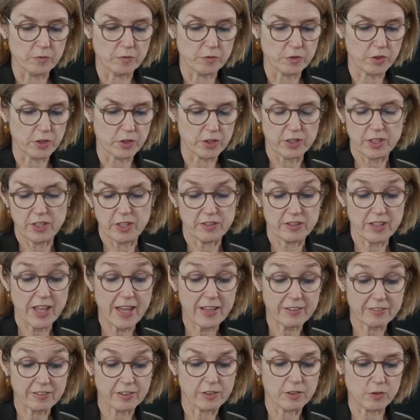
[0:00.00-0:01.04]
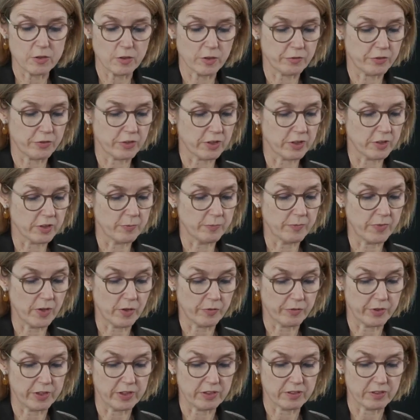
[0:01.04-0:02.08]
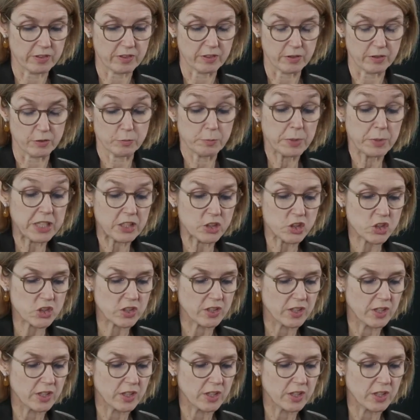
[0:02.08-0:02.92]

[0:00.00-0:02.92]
what his essence of his speech.